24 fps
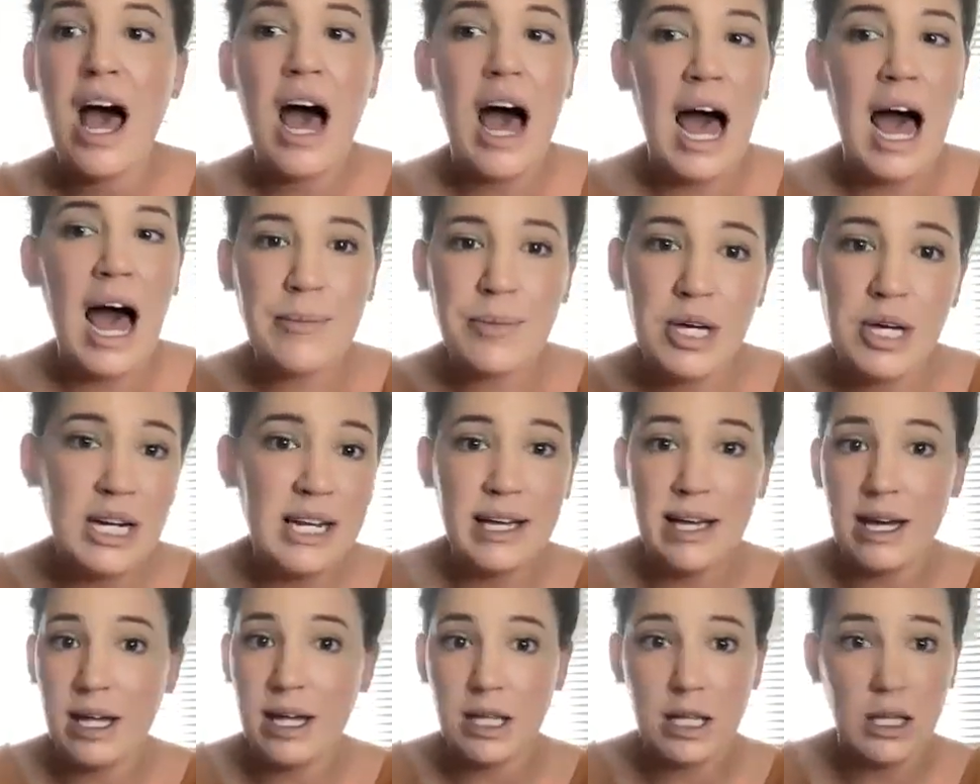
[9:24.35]
I'm going
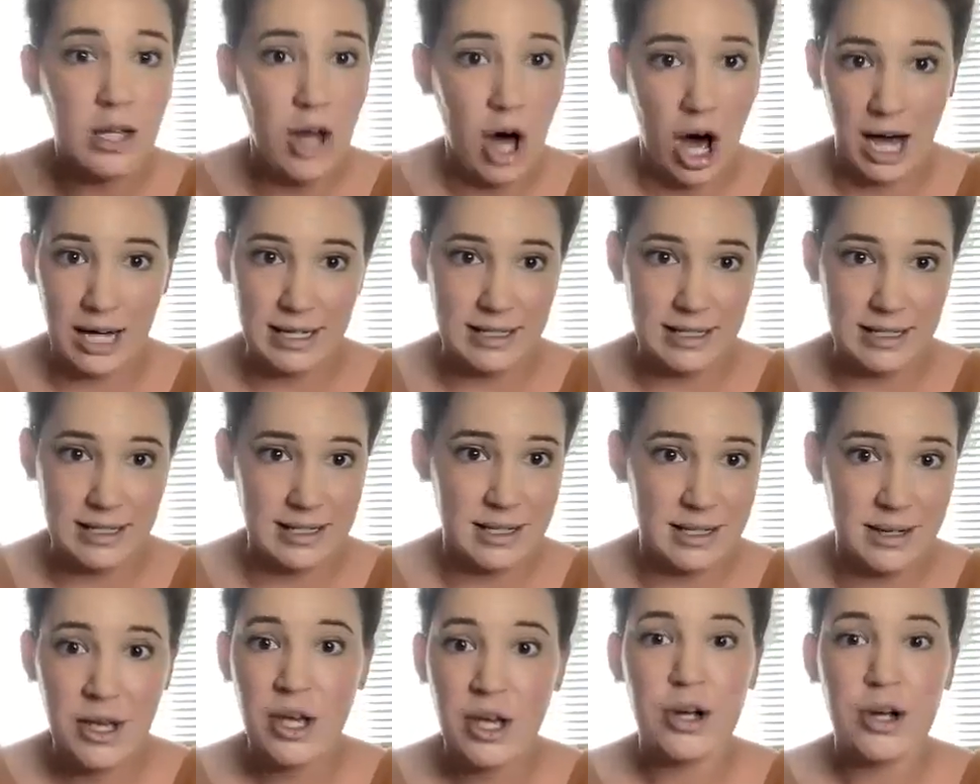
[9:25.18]
to get
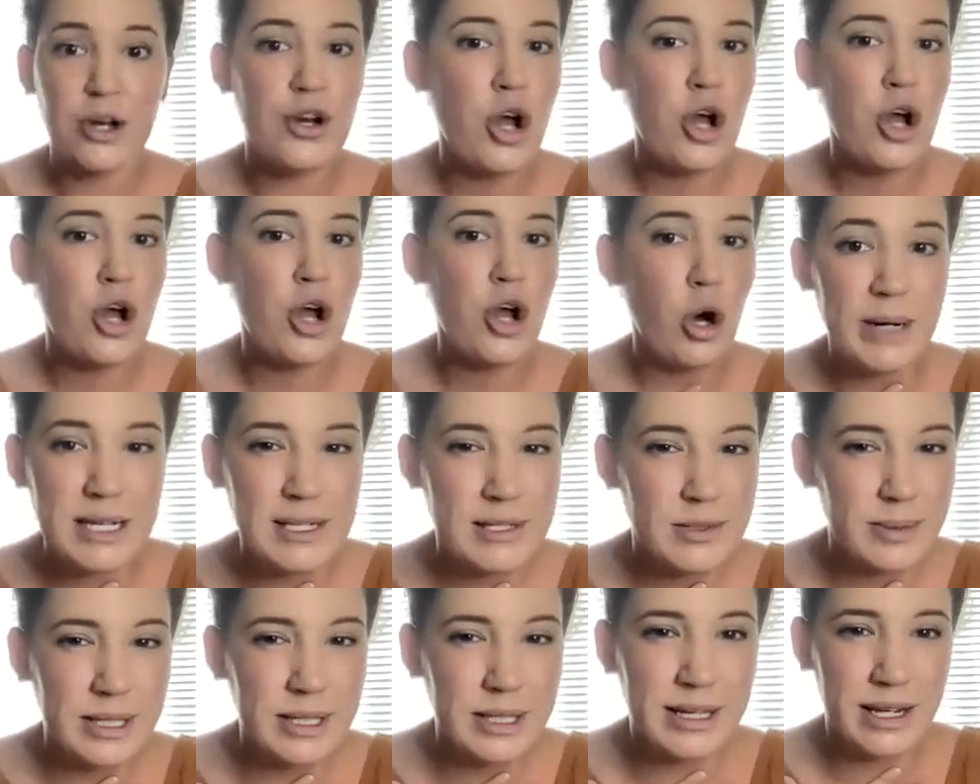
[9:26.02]
lost.
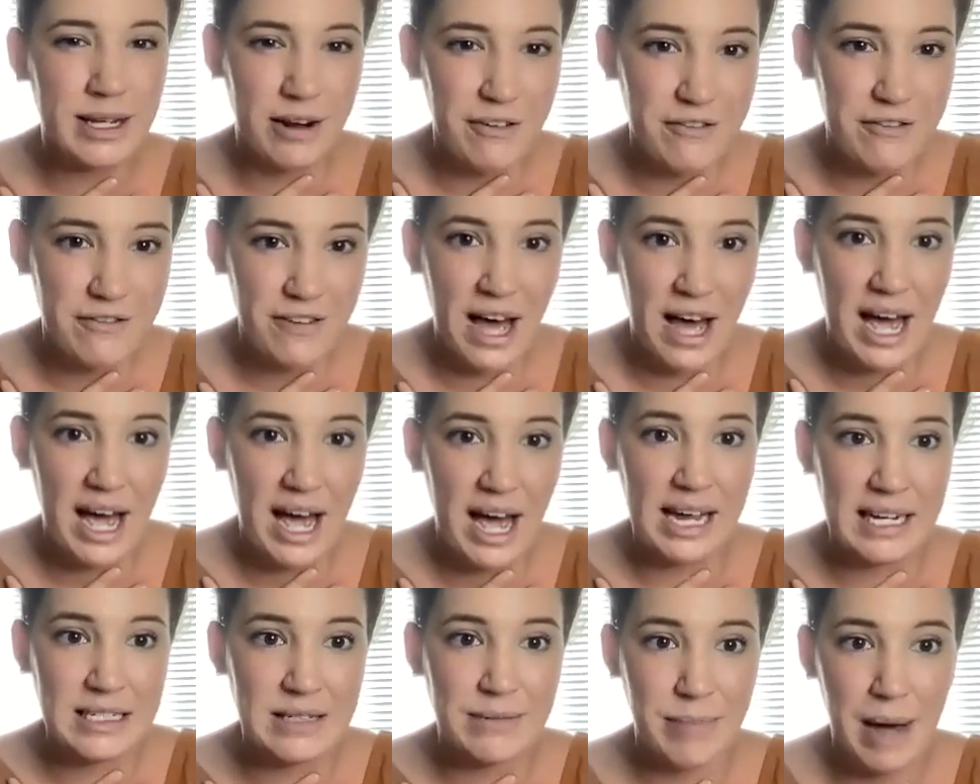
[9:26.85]
Nobody's really going to
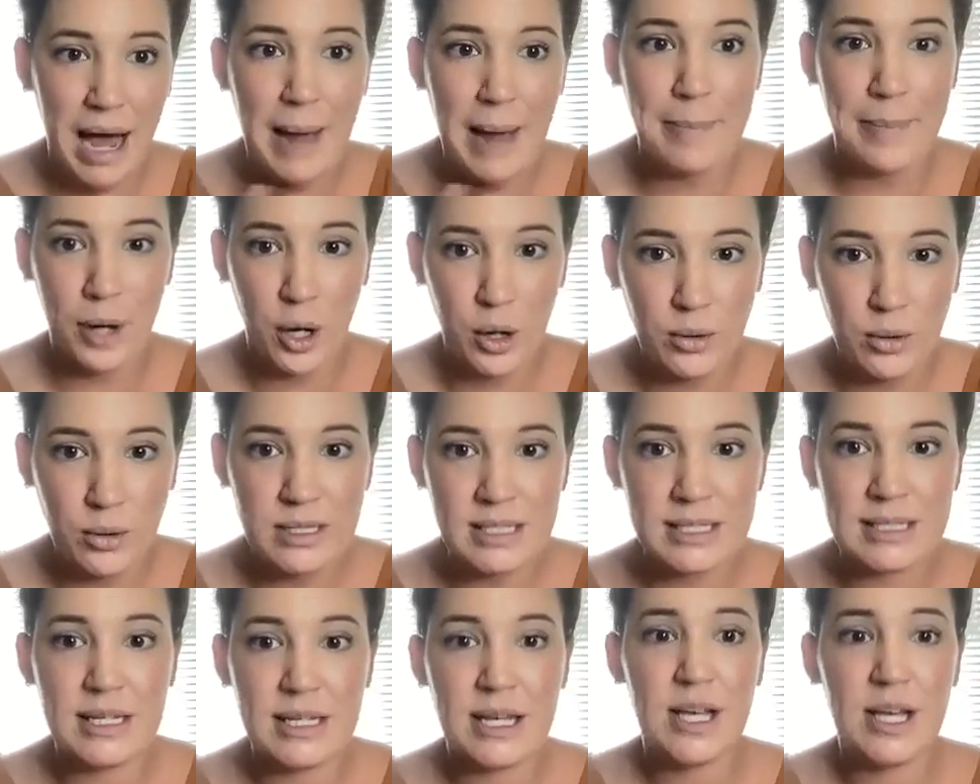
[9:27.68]
find my
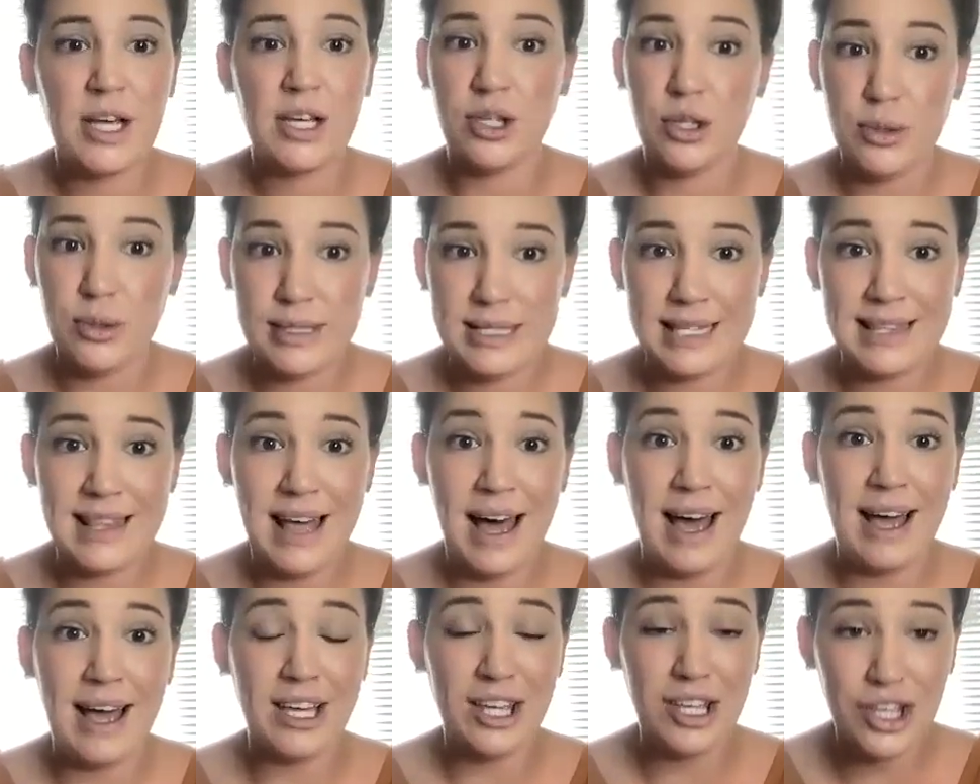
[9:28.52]
post using
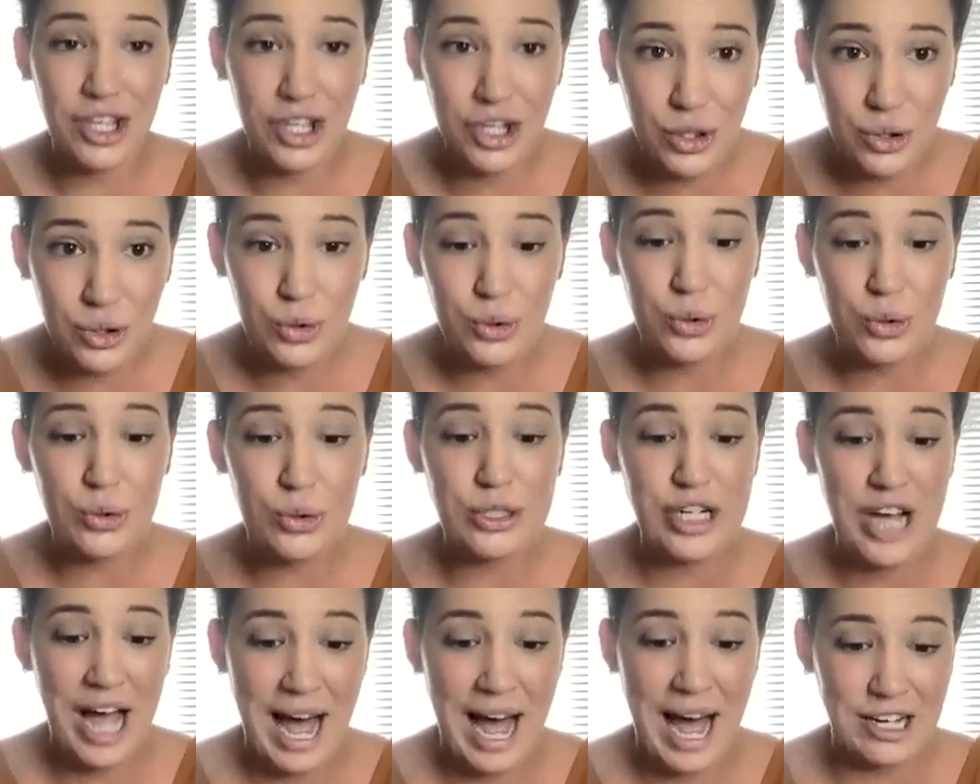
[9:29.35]
that
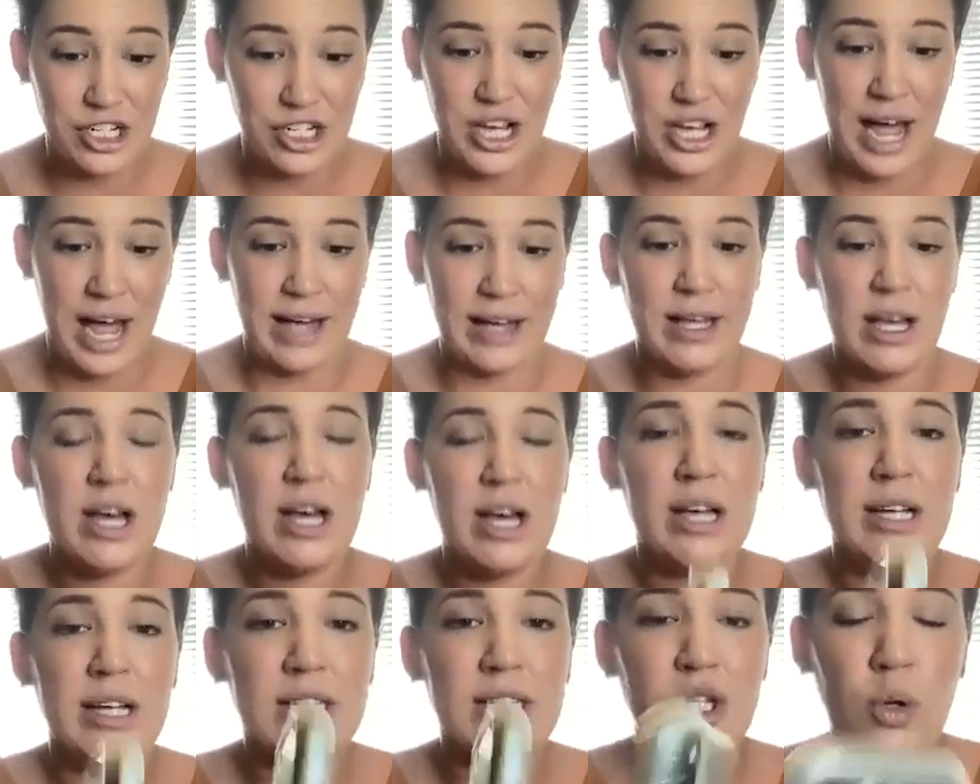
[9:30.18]
huge hashtag.
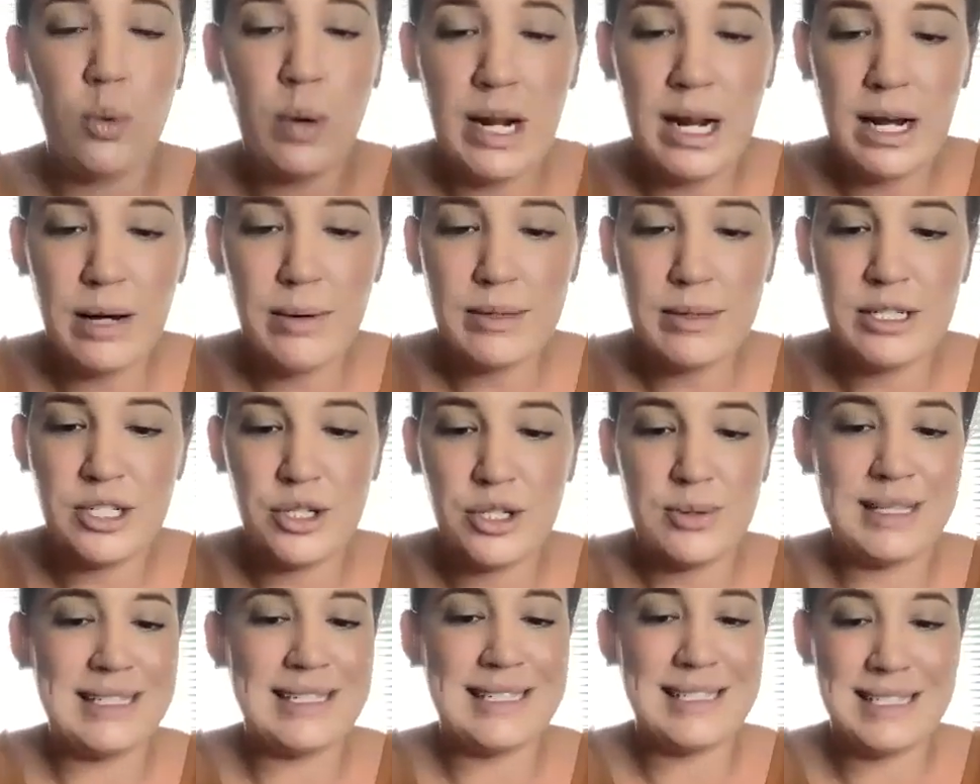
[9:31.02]
So what I would
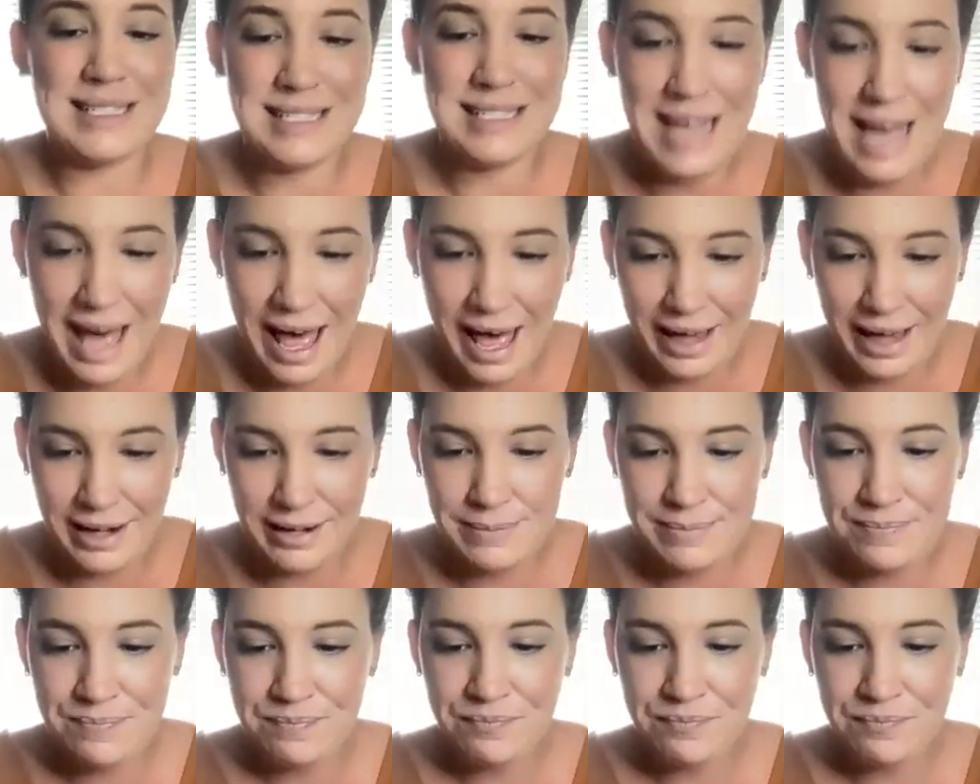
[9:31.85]
do instead